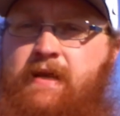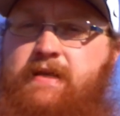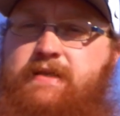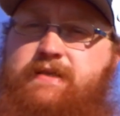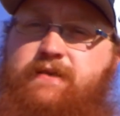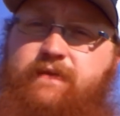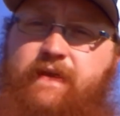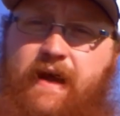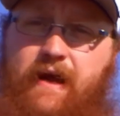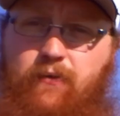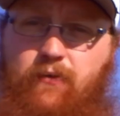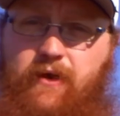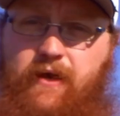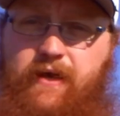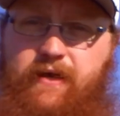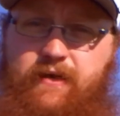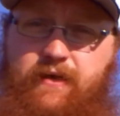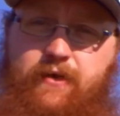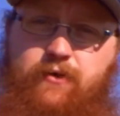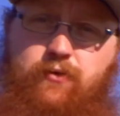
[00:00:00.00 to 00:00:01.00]
So that
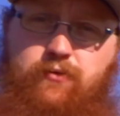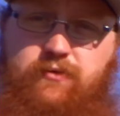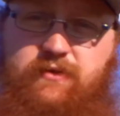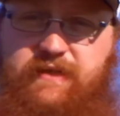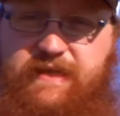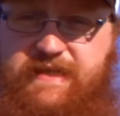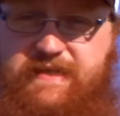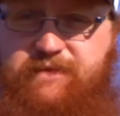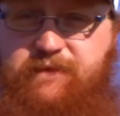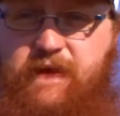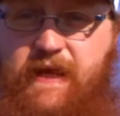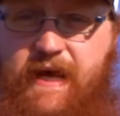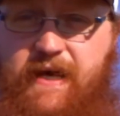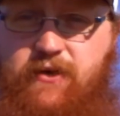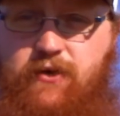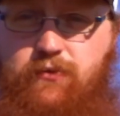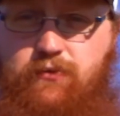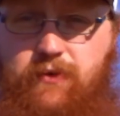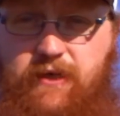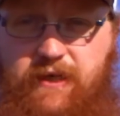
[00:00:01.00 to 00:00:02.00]
way it'll release
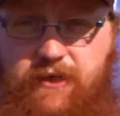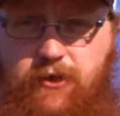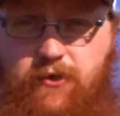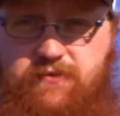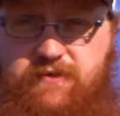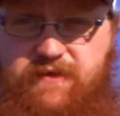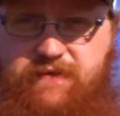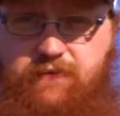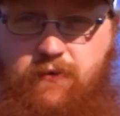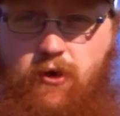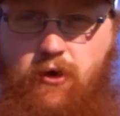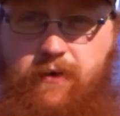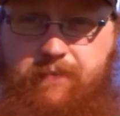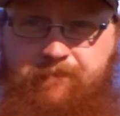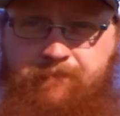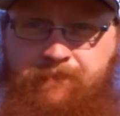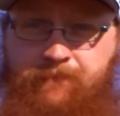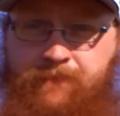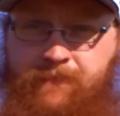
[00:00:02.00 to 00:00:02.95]
flatter when I go to throw it.